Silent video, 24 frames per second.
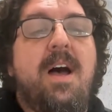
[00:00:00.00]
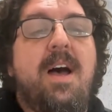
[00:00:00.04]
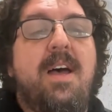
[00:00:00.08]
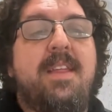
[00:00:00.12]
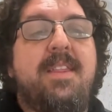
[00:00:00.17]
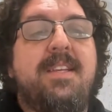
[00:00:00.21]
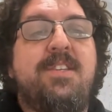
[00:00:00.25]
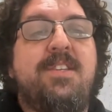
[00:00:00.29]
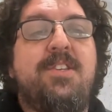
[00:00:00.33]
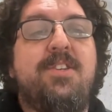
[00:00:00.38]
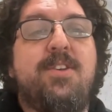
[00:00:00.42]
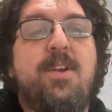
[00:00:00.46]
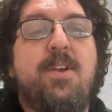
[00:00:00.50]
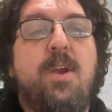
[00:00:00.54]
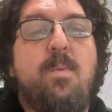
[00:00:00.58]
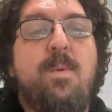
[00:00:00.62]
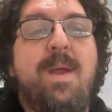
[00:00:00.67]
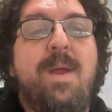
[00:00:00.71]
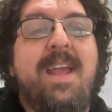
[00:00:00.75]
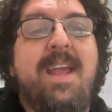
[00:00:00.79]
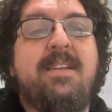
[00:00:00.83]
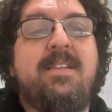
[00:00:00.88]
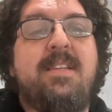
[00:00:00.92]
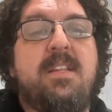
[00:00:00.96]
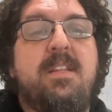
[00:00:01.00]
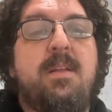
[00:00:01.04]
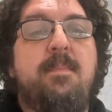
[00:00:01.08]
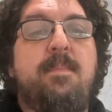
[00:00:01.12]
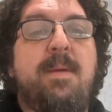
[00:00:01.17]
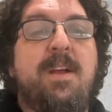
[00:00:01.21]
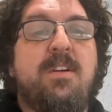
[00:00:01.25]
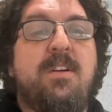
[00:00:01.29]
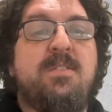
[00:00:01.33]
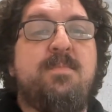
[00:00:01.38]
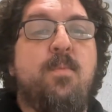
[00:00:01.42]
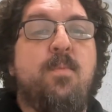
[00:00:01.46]
This is her rant on the
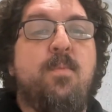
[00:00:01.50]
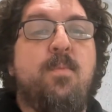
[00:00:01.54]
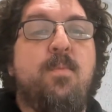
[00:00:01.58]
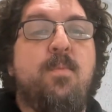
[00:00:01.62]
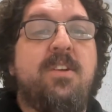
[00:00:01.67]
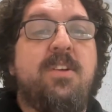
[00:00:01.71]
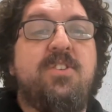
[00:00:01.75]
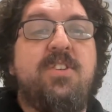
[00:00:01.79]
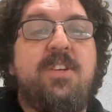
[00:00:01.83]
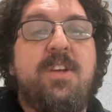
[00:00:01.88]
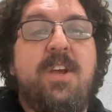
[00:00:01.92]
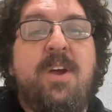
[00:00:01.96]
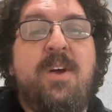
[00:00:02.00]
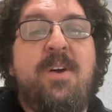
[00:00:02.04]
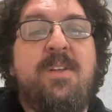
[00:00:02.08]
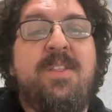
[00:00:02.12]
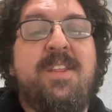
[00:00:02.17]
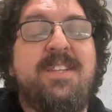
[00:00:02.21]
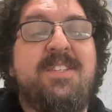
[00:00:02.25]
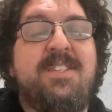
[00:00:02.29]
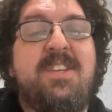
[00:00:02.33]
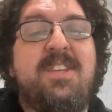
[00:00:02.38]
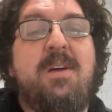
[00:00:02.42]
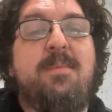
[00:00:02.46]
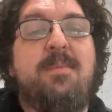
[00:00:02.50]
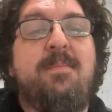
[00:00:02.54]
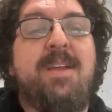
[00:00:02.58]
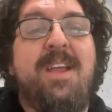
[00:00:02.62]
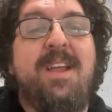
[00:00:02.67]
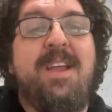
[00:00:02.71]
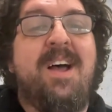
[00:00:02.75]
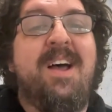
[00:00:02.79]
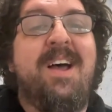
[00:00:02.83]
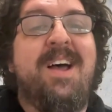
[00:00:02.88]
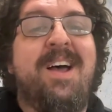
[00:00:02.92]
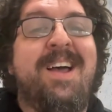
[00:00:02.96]
Piers Morgan show that some
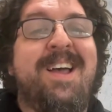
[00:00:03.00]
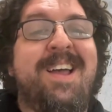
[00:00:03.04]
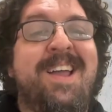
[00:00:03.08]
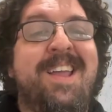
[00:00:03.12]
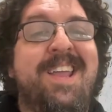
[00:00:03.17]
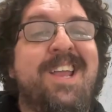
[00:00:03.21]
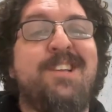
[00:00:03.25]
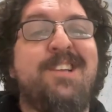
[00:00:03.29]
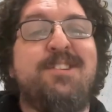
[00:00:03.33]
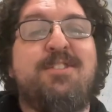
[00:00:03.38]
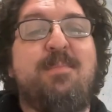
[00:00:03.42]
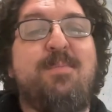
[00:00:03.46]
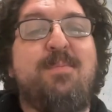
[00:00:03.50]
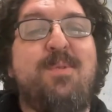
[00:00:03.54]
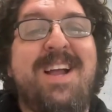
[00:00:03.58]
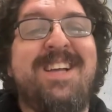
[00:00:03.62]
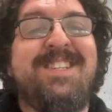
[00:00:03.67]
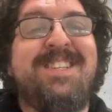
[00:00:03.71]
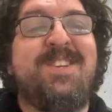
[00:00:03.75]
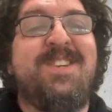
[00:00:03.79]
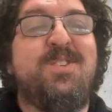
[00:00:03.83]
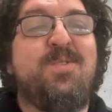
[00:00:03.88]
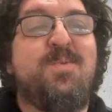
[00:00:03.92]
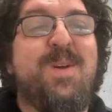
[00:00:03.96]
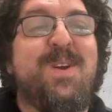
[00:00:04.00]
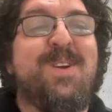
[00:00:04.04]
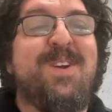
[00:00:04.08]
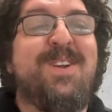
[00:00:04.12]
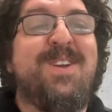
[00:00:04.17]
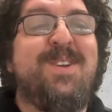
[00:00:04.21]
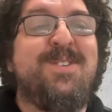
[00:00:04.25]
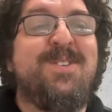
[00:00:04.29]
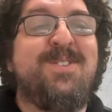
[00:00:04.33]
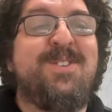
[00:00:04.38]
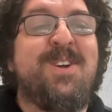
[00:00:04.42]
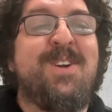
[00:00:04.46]
enterprising Twitter
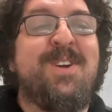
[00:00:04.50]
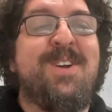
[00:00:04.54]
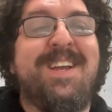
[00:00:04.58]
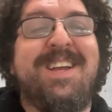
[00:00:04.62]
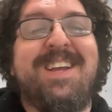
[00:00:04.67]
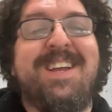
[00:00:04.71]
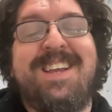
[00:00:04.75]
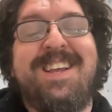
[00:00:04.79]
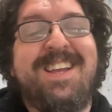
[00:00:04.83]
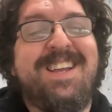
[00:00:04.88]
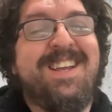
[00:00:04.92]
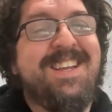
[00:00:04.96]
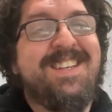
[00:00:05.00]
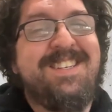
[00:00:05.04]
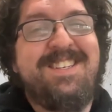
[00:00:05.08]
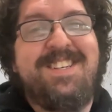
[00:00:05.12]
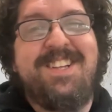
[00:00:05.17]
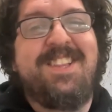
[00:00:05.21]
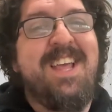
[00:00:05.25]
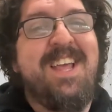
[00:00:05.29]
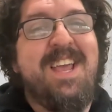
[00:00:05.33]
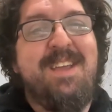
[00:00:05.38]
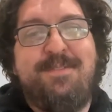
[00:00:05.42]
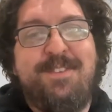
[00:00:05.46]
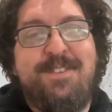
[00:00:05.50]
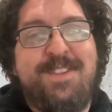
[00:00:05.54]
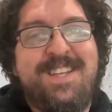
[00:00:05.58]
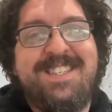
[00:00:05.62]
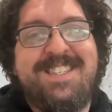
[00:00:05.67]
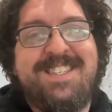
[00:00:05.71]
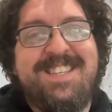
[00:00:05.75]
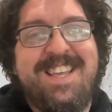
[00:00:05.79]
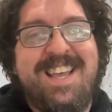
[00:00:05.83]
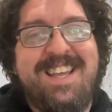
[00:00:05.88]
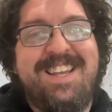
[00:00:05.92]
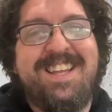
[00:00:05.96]
user delightfully
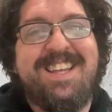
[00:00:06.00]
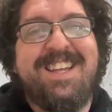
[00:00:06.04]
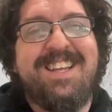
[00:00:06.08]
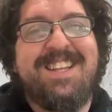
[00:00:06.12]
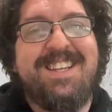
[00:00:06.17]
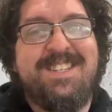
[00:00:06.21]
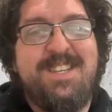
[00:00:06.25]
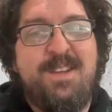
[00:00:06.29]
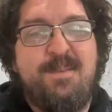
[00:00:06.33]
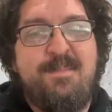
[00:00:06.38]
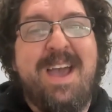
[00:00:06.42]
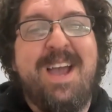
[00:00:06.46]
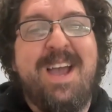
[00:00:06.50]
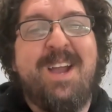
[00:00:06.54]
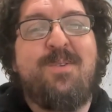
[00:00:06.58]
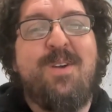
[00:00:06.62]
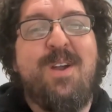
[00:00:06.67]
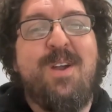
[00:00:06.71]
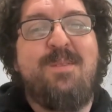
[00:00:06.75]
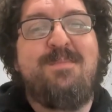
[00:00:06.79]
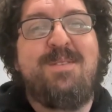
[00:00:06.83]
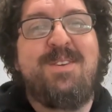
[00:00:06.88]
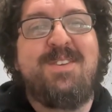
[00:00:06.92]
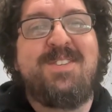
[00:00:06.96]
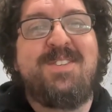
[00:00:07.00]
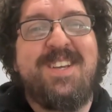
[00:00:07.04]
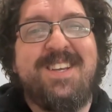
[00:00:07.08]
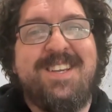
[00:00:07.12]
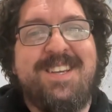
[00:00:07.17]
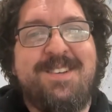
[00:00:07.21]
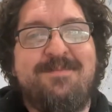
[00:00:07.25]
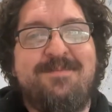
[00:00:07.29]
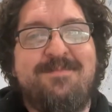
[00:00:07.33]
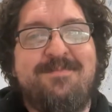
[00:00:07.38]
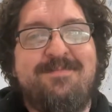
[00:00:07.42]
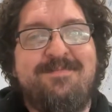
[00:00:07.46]
set to background music.